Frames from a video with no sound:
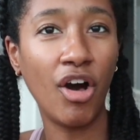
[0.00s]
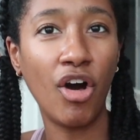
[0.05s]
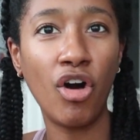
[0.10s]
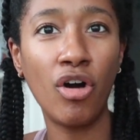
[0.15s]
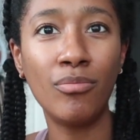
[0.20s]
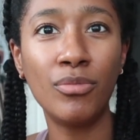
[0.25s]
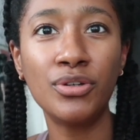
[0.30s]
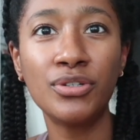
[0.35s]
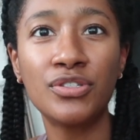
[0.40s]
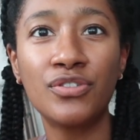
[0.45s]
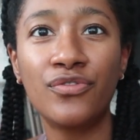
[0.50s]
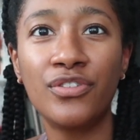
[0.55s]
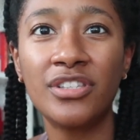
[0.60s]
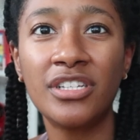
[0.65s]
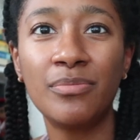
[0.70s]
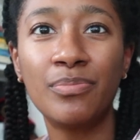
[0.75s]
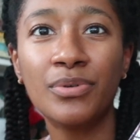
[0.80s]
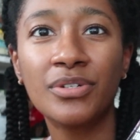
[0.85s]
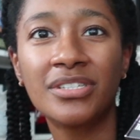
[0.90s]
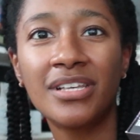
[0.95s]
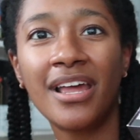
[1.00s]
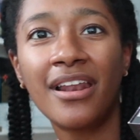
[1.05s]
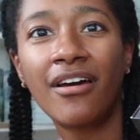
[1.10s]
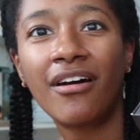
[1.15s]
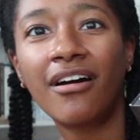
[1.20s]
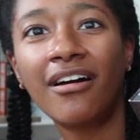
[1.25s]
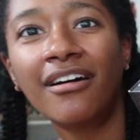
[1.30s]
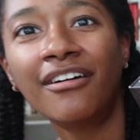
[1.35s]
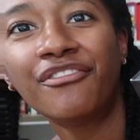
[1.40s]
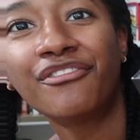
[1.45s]
almost 50%
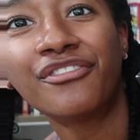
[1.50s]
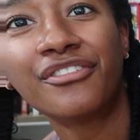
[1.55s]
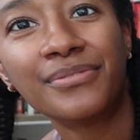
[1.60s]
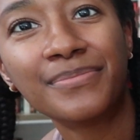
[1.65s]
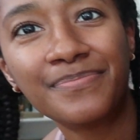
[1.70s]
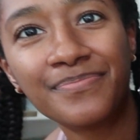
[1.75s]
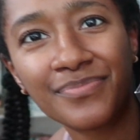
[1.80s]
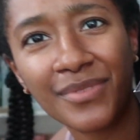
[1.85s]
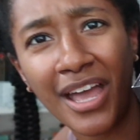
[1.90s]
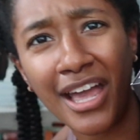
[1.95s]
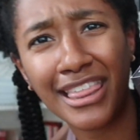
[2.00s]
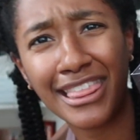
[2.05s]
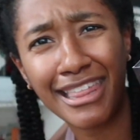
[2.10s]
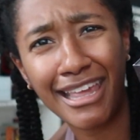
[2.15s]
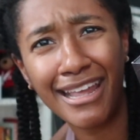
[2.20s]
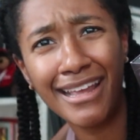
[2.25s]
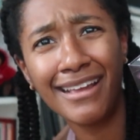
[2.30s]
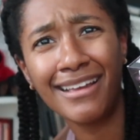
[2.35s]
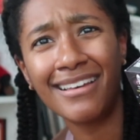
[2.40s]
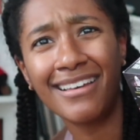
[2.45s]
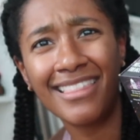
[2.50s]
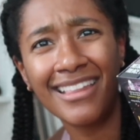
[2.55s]
off, I think.